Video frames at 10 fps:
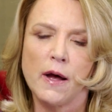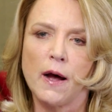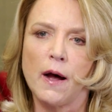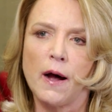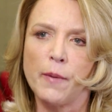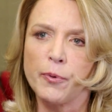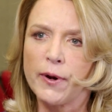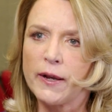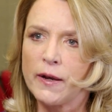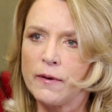
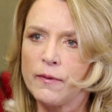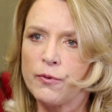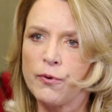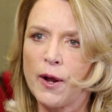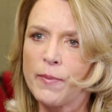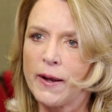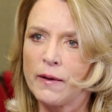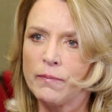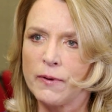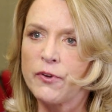operated throughout
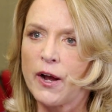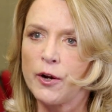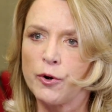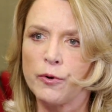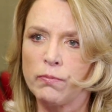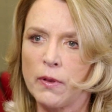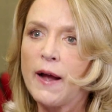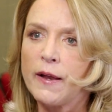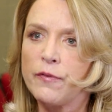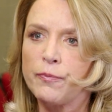my entire
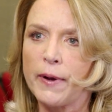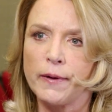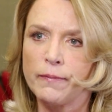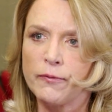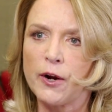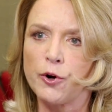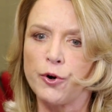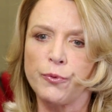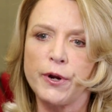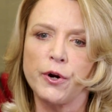life, my entire
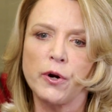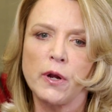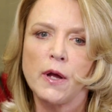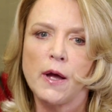career,